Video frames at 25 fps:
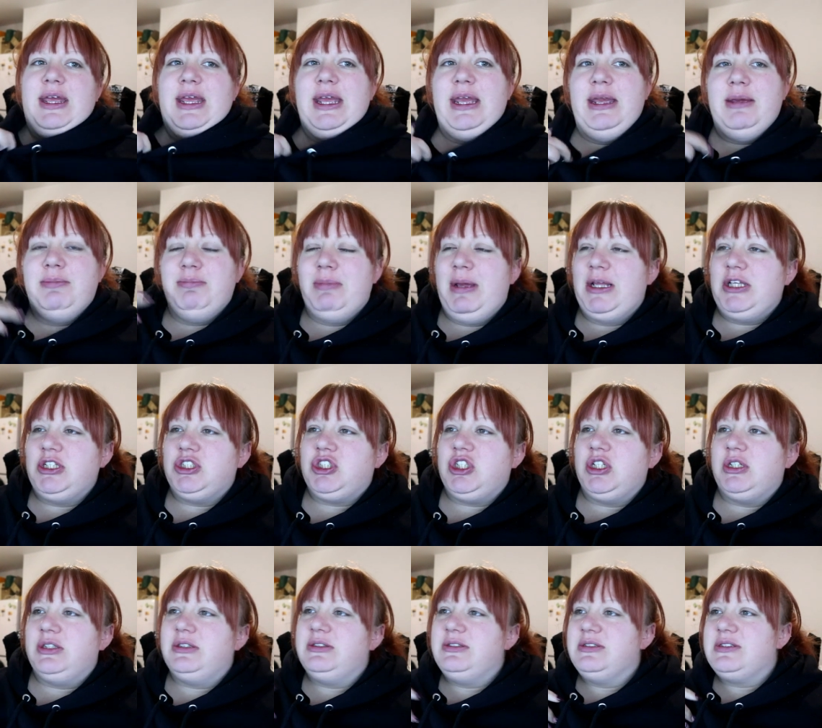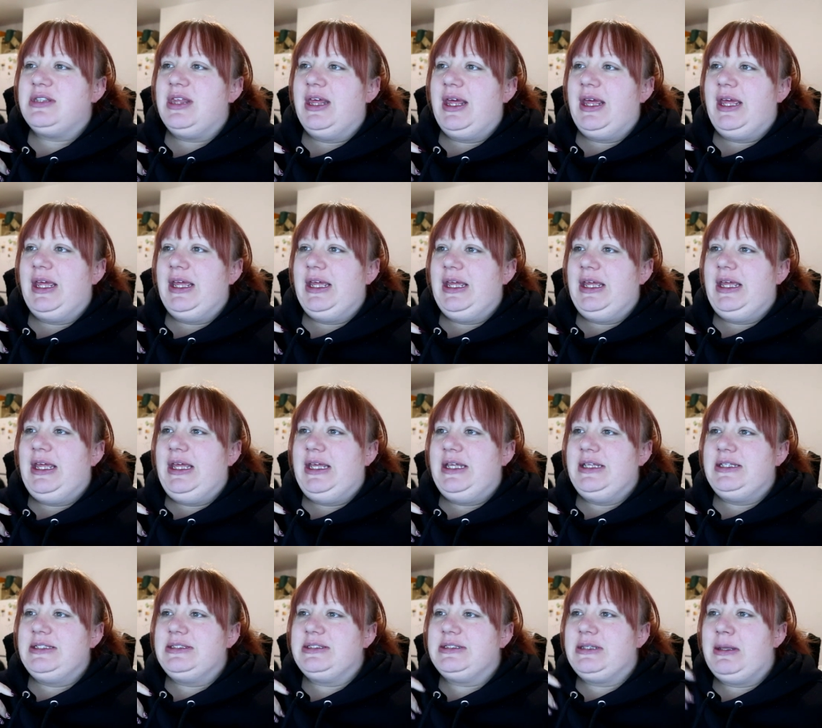it mentions that
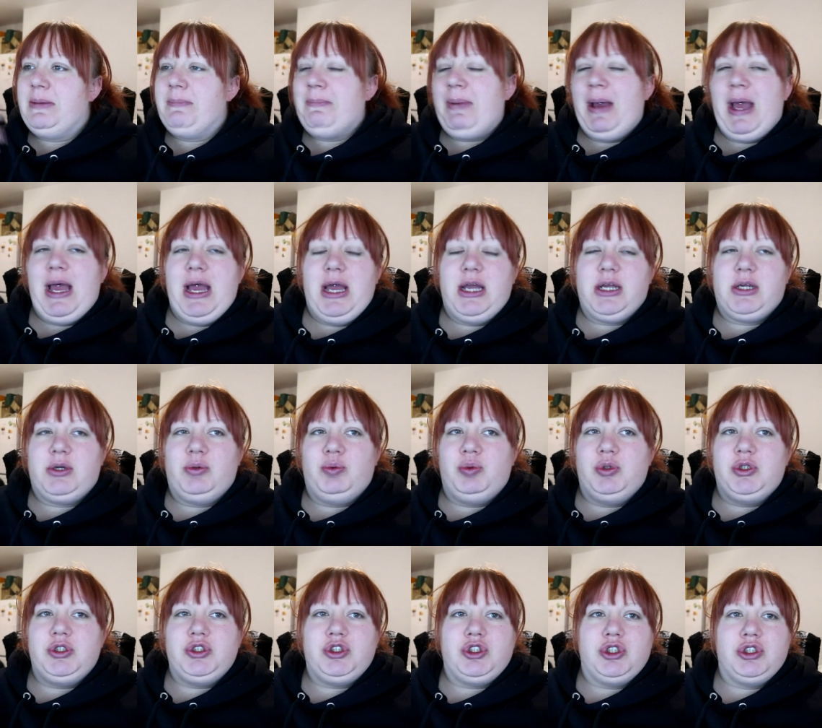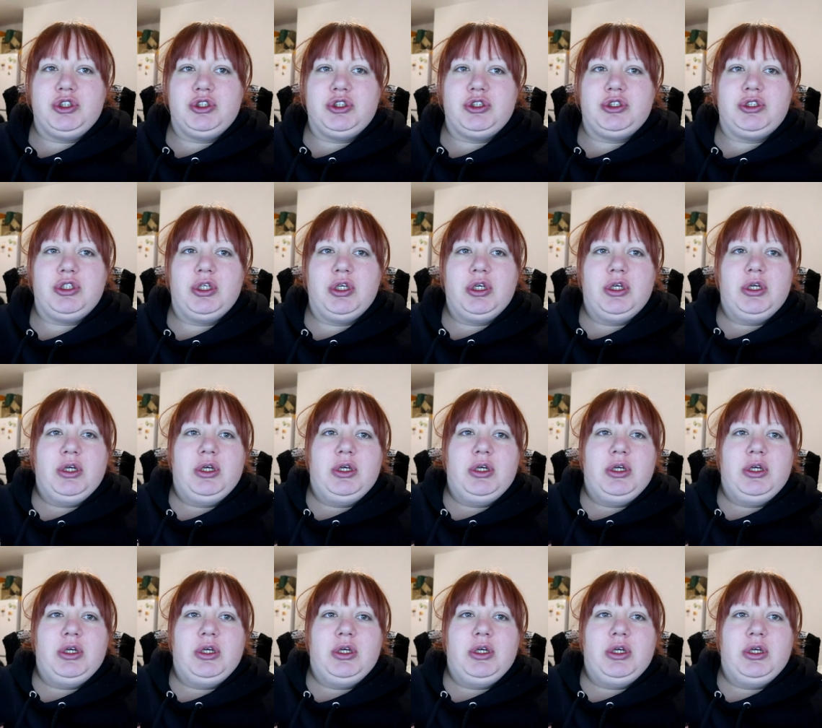his back was just